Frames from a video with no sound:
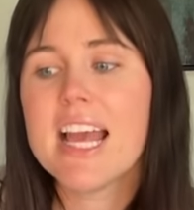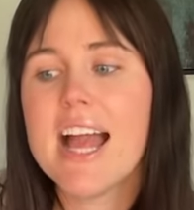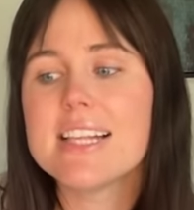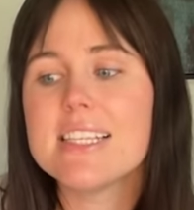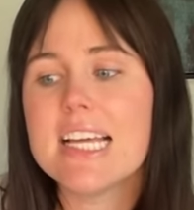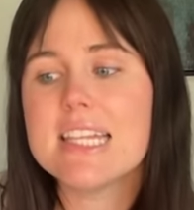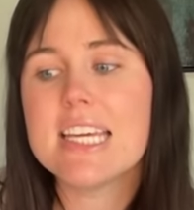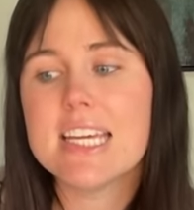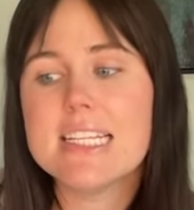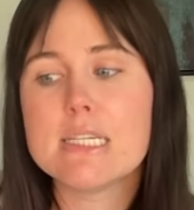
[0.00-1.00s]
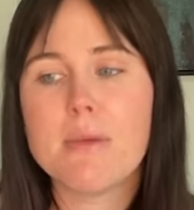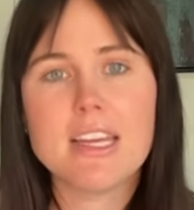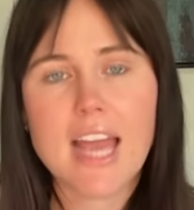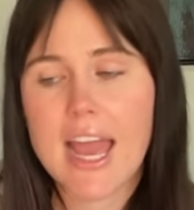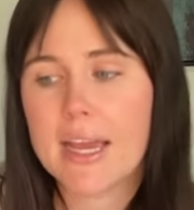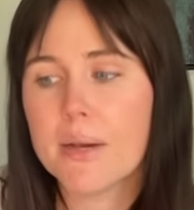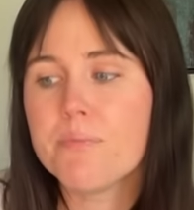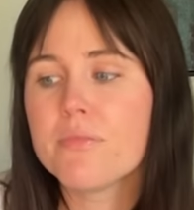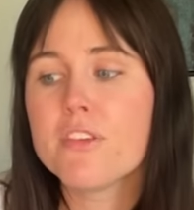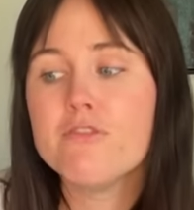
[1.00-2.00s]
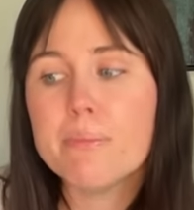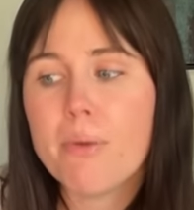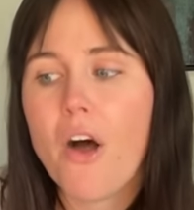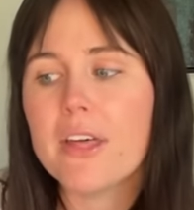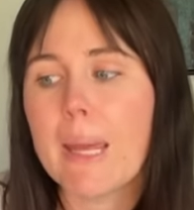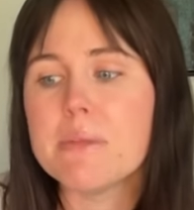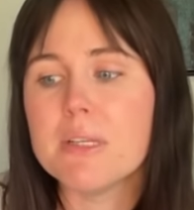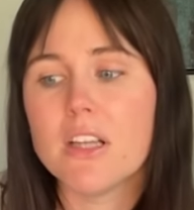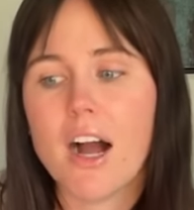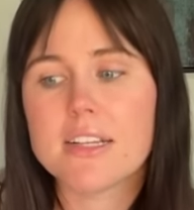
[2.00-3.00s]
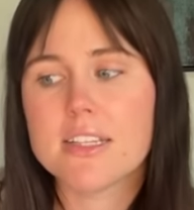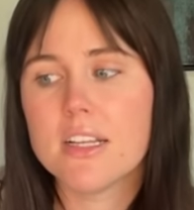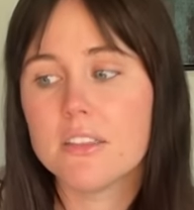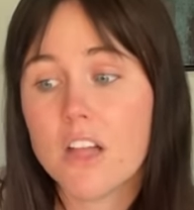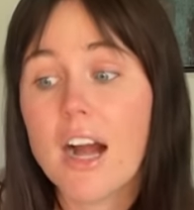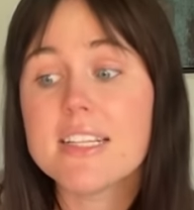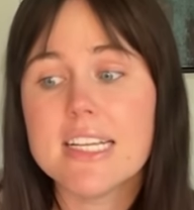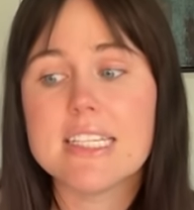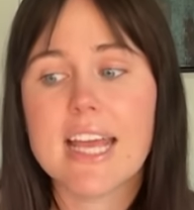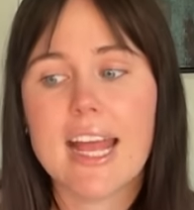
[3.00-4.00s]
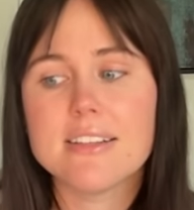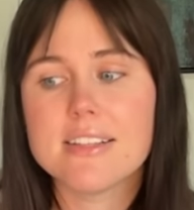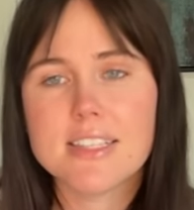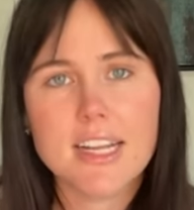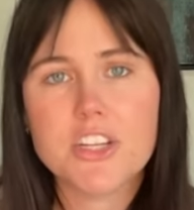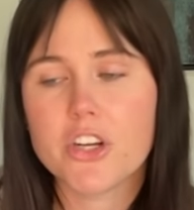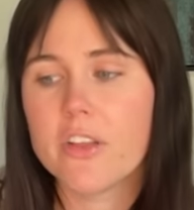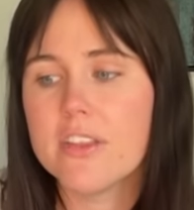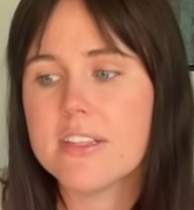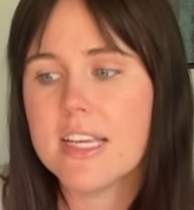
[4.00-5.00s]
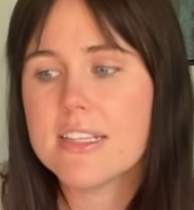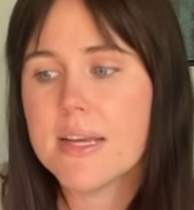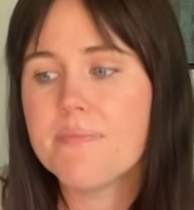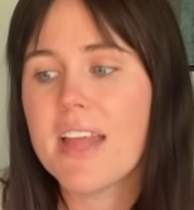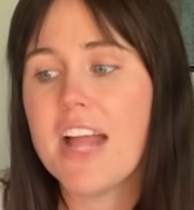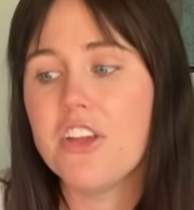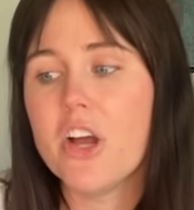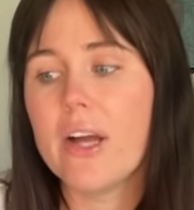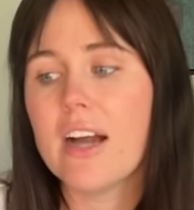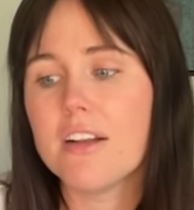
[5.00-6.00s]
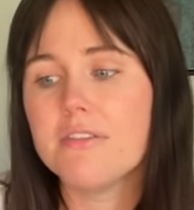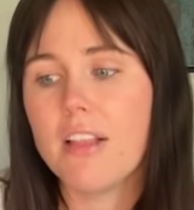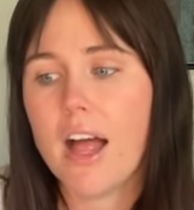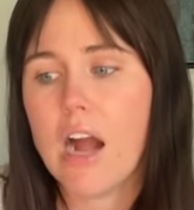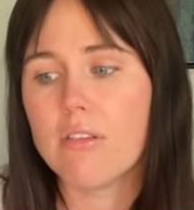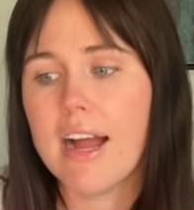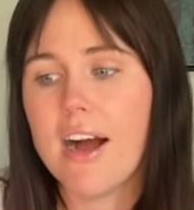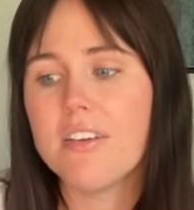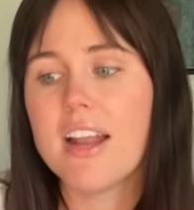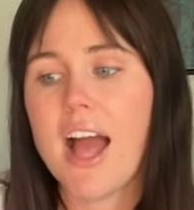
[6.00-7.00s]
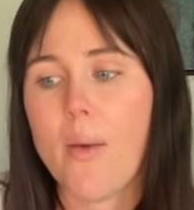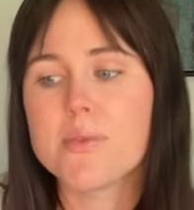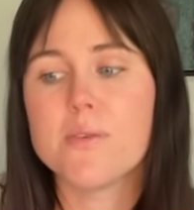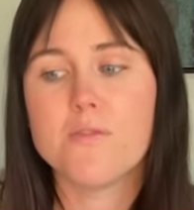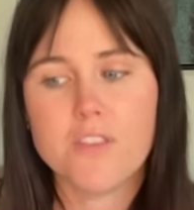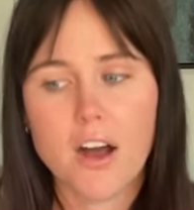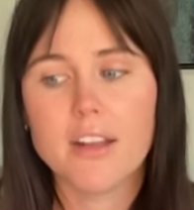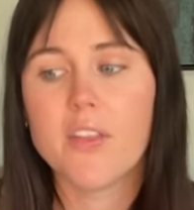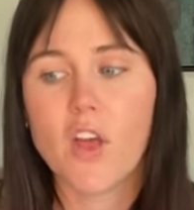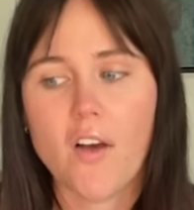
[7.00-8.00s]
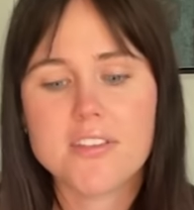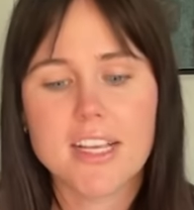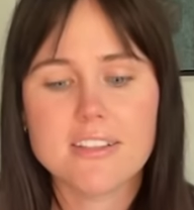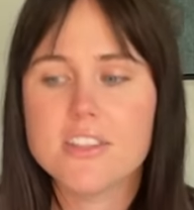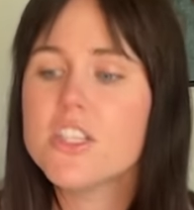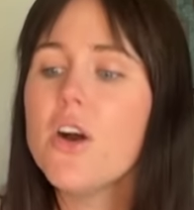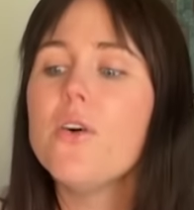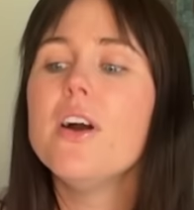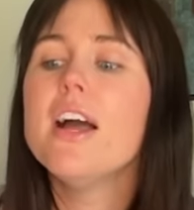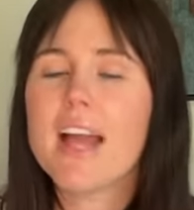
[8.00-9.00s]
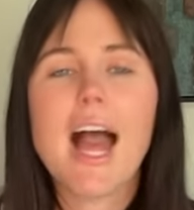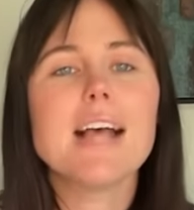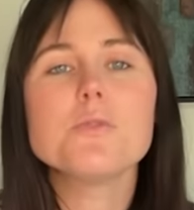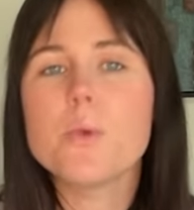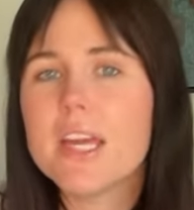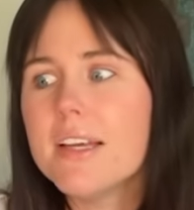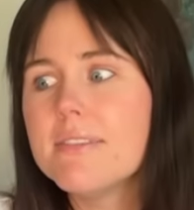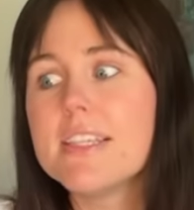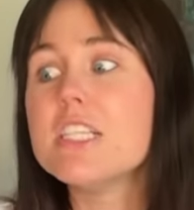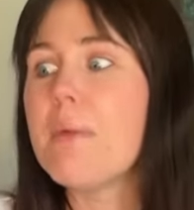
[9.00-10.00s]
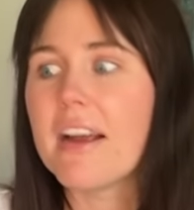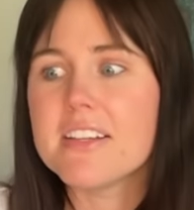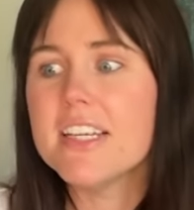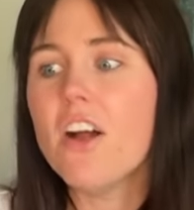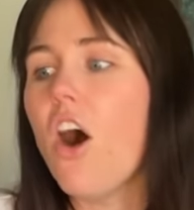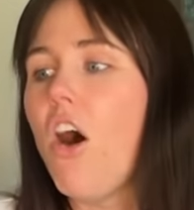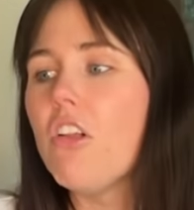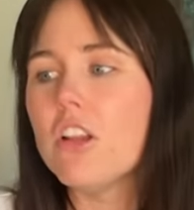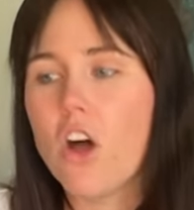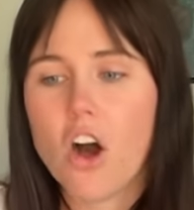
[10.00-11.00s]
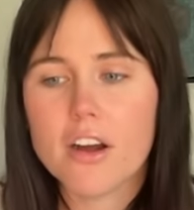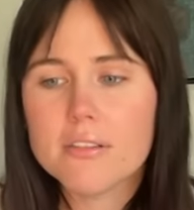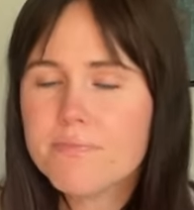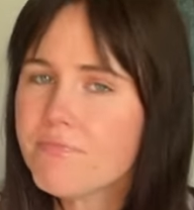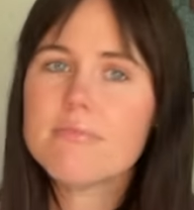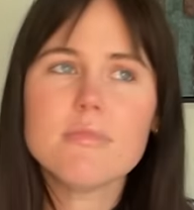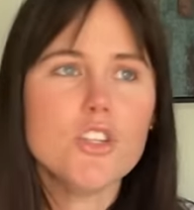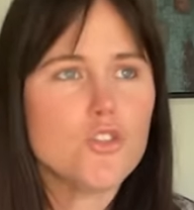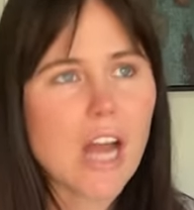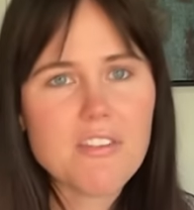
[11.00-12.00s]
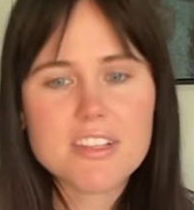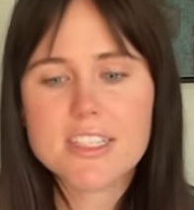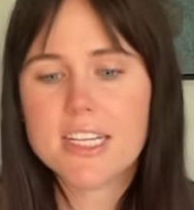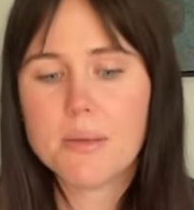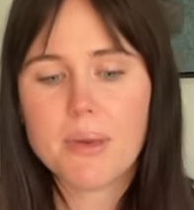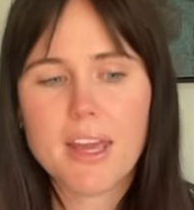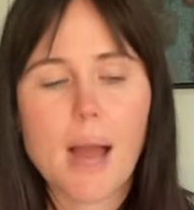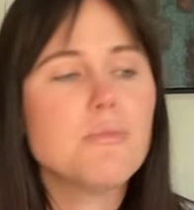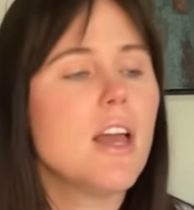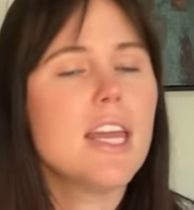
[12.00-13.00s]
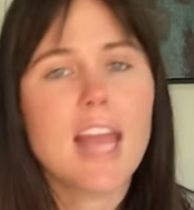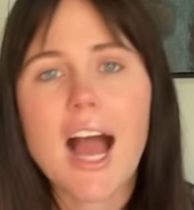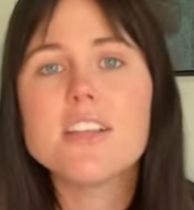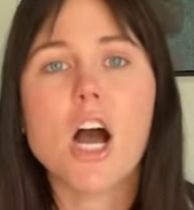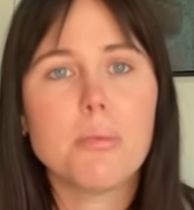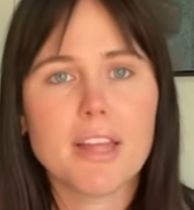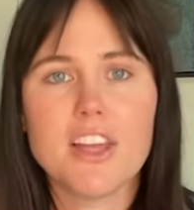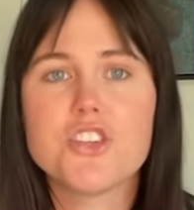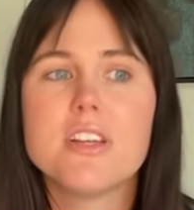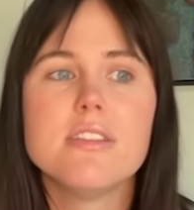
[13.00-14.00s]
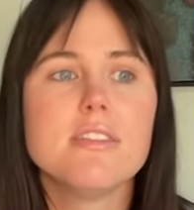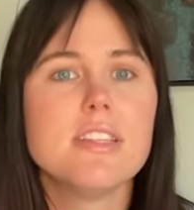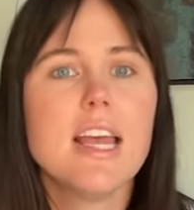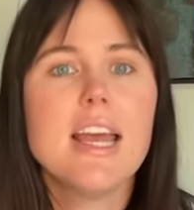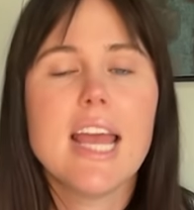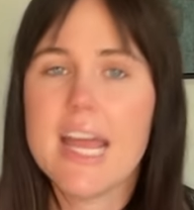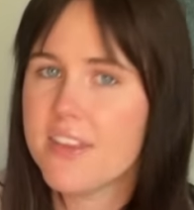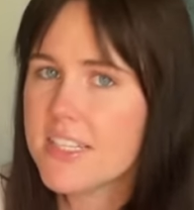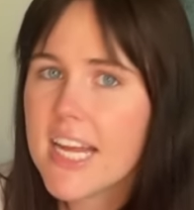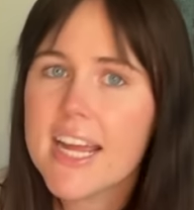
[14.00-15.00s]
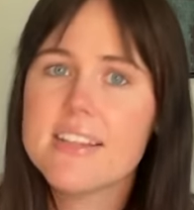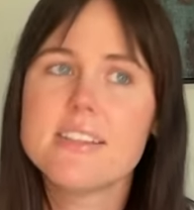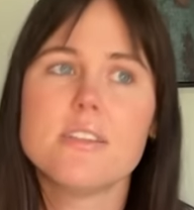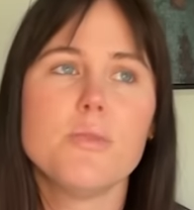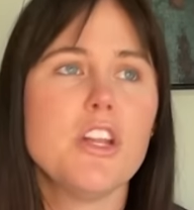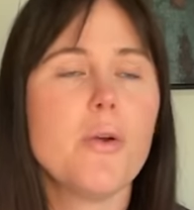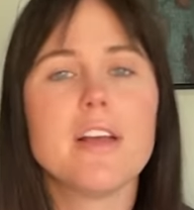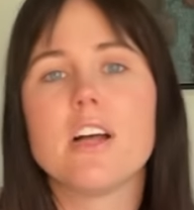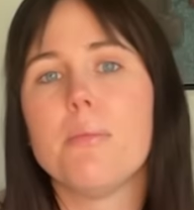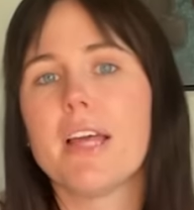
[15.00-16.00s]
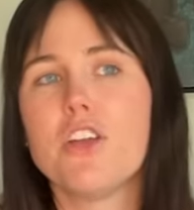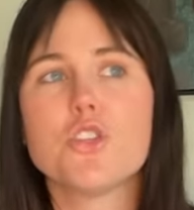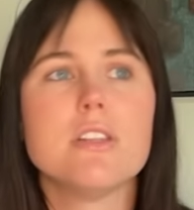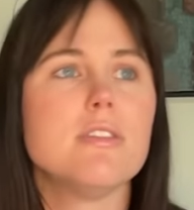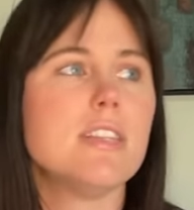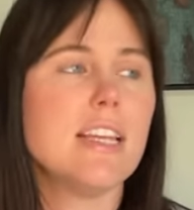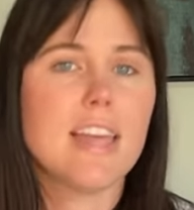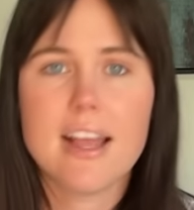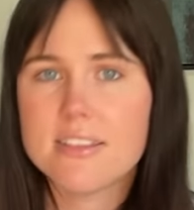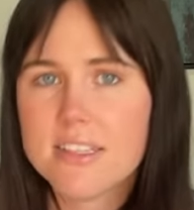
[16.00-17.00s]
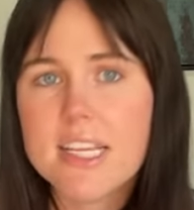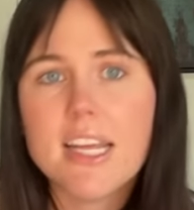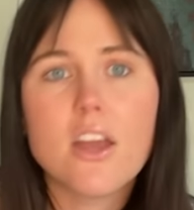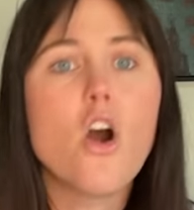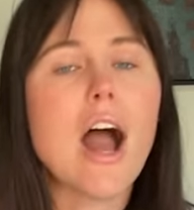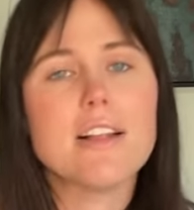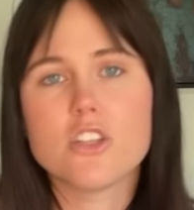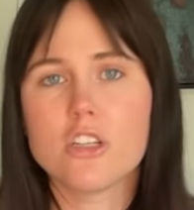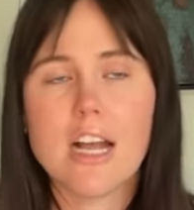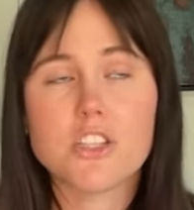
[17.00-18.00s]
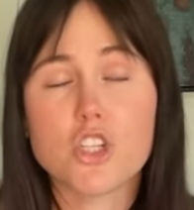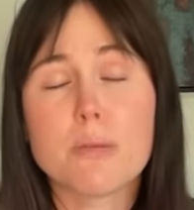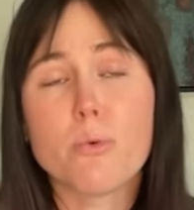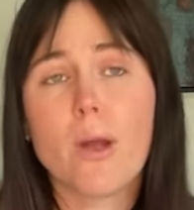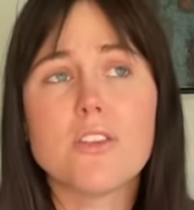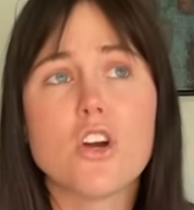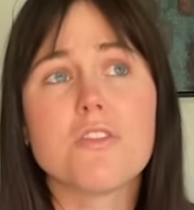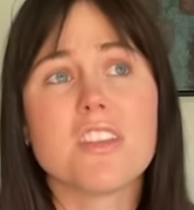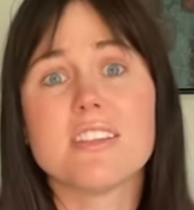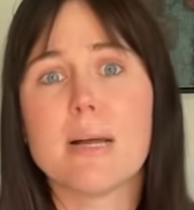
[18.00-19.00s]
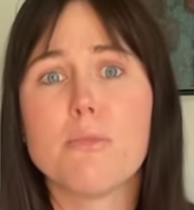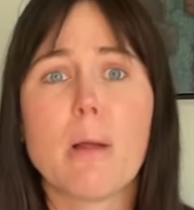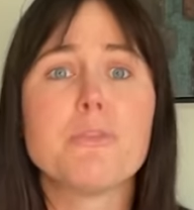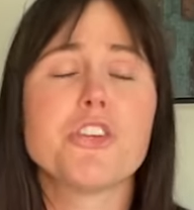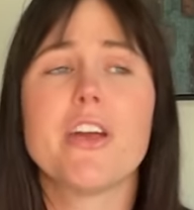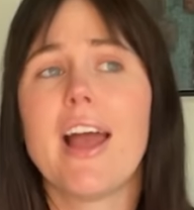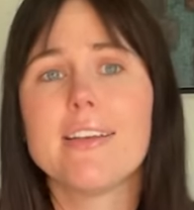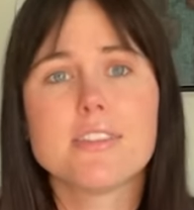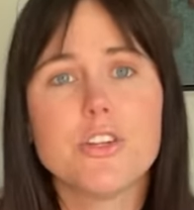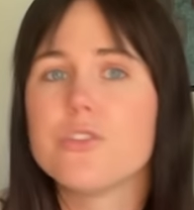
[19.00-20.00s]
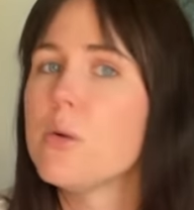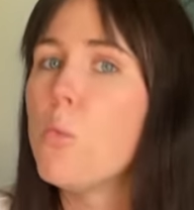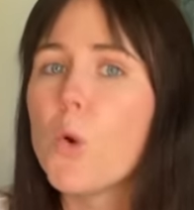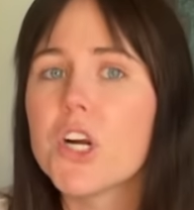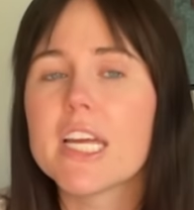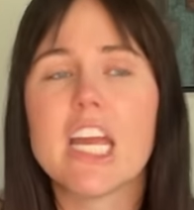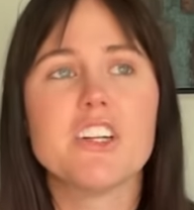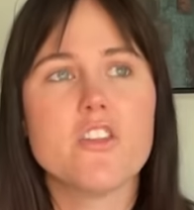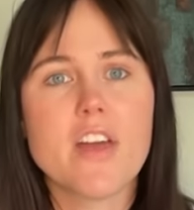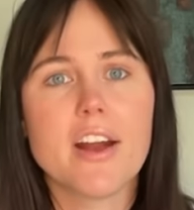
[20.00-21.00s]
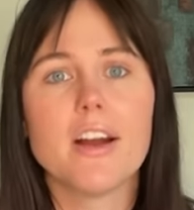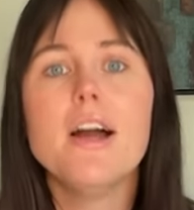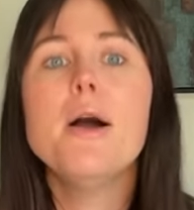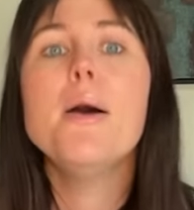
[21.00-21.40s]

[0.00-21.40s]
It's like the yin to my yang. Football it keeps me locked locked into Kansas City during the season and you know I got to fly around and have some fun in the off season. So, as we suspected all along, Travis is going to be, um, he has obligations in the States. We know he has obligations in Kansas City at, cer at certain points over the summer. I'm sure he has to do some work here and there.